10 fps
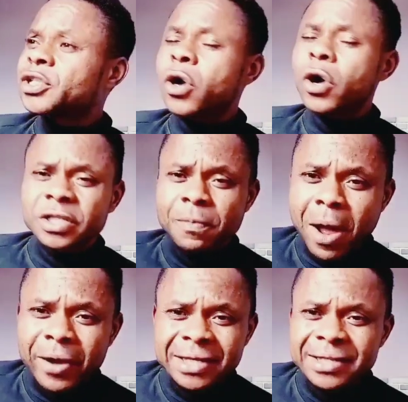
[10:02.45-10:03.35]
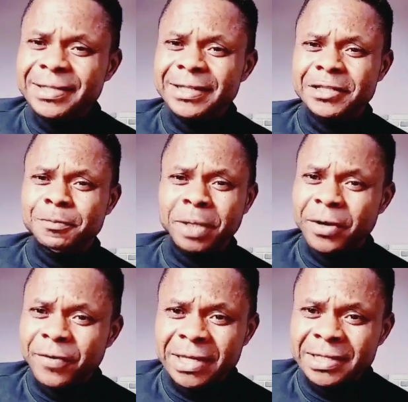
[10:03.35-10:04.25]
talked about his
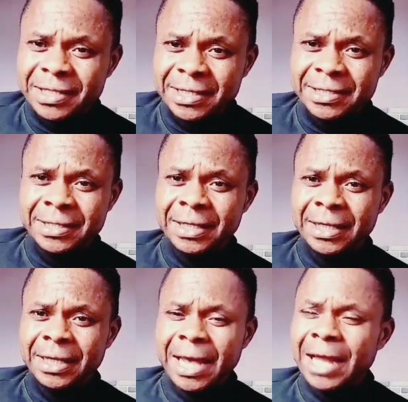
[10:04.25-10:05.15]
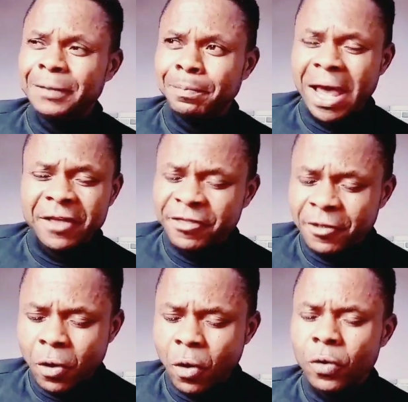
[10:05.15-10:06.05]
experiences at
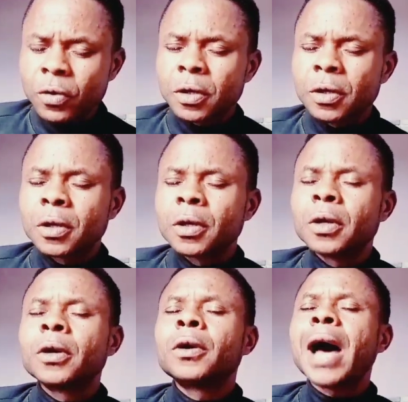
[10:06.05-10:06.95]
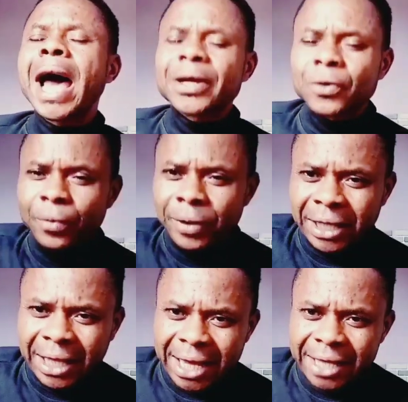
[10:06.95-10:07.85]
Bethel. I could
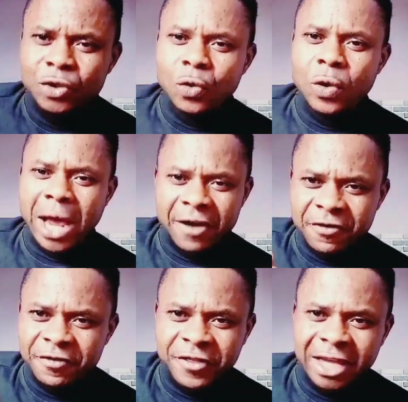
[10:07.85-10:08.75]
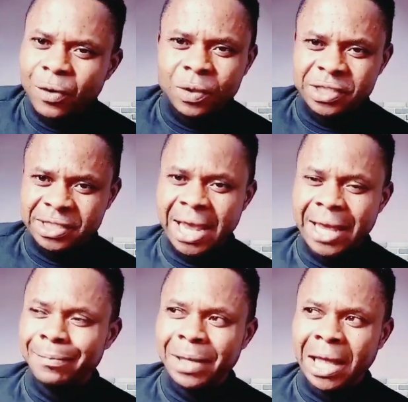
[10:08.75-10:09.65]
relate to everything he was
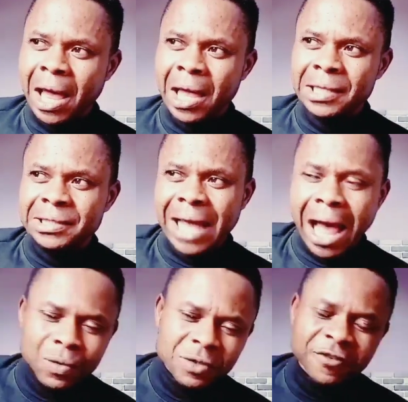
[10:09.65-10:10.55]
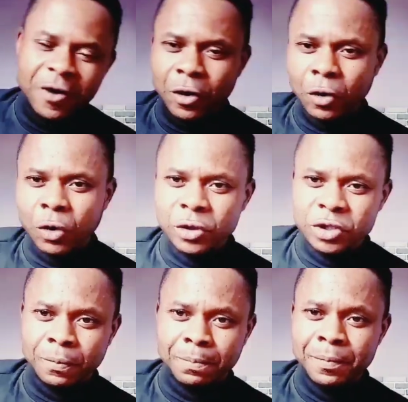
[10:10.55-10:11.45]
saying because I was very close
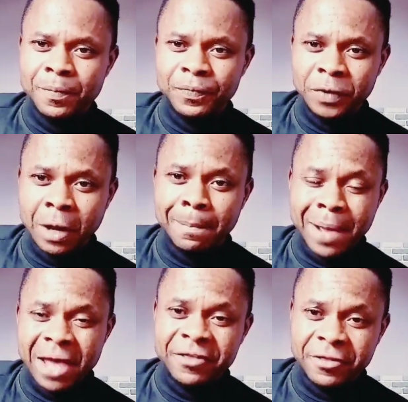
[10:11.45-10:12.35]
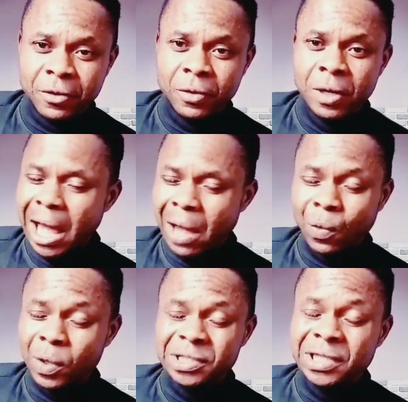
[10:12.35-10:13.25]
to Bethel. I
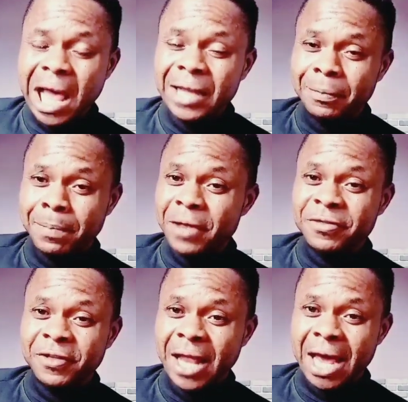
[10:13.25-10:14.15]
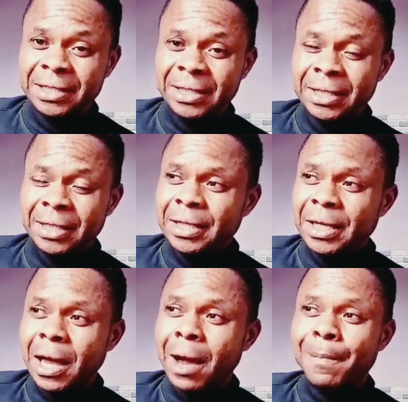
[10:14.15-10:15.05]
was not a Bethelite.
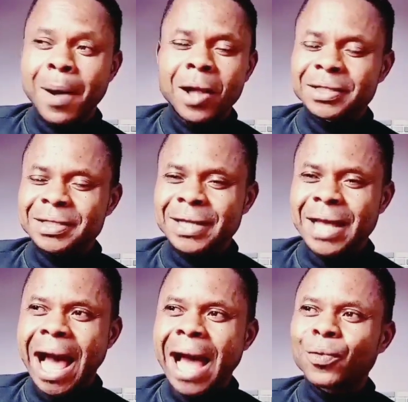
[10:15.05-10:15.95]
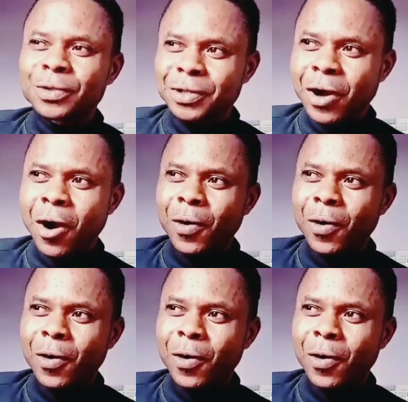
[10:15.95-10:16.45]
But I would,